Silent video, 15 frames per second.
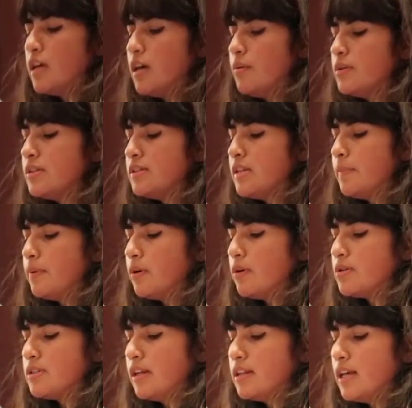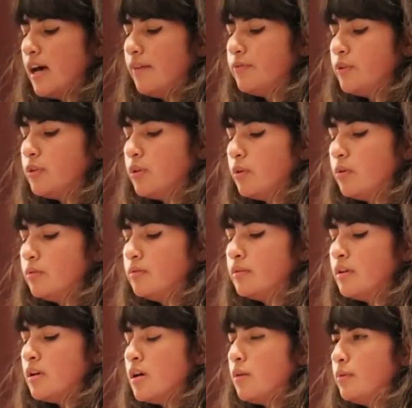It was a typical Sunday afternoon
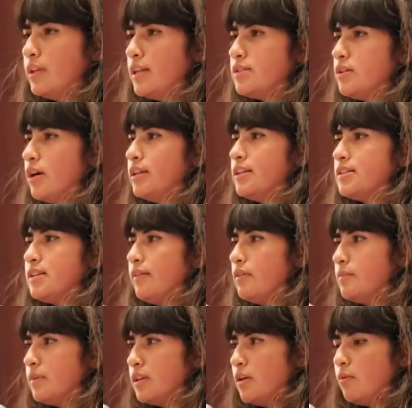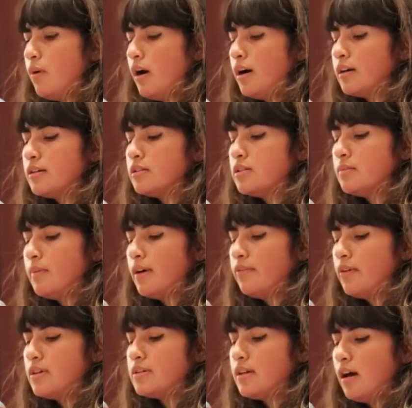when I started the seven minute walk to my
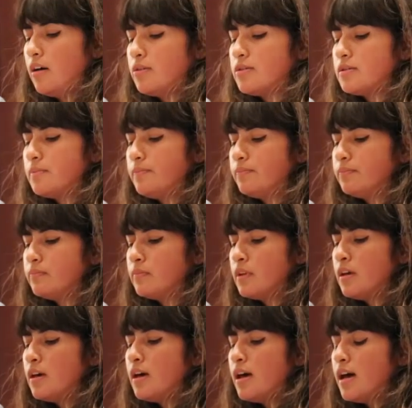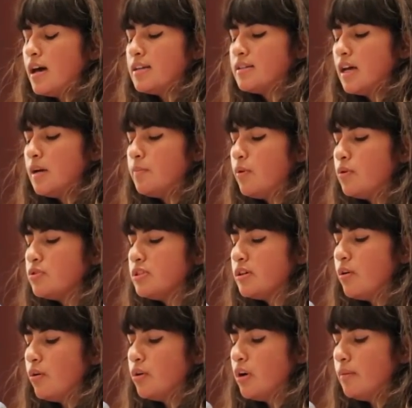friend's house. As I approached the
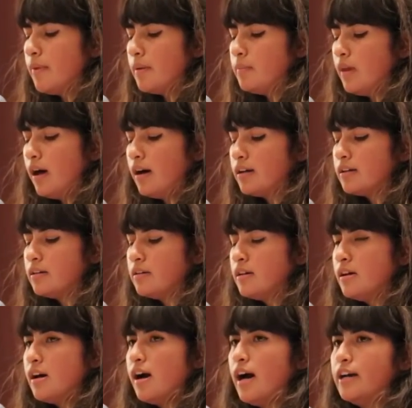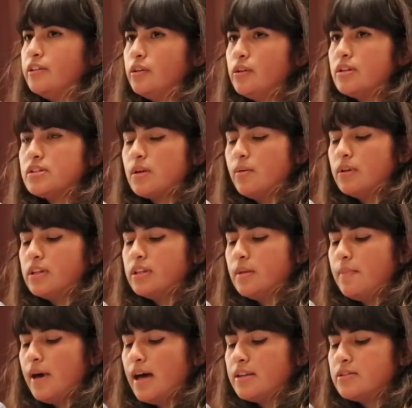corner of my block, I noticed someone in
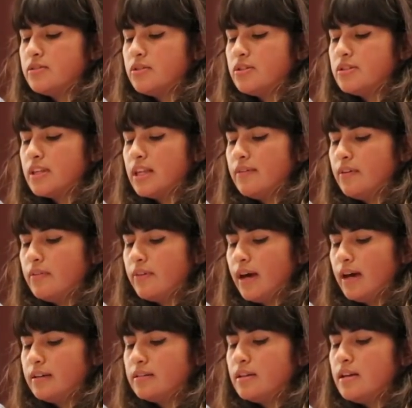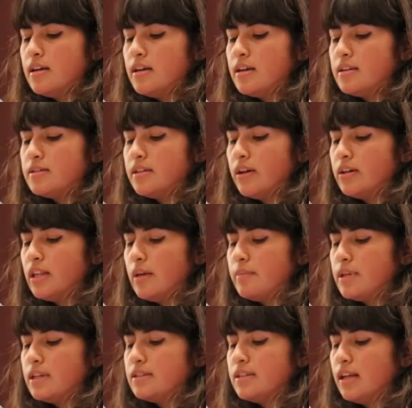the passenger seat of a van, staring
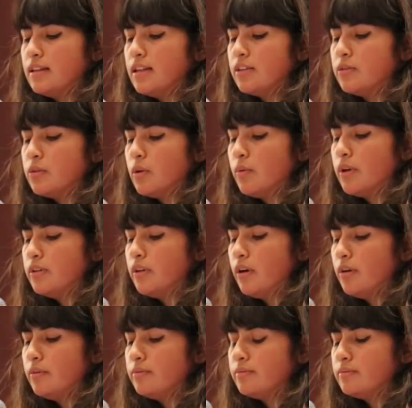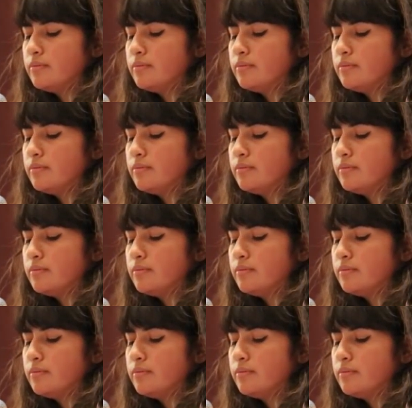at me intently through the window.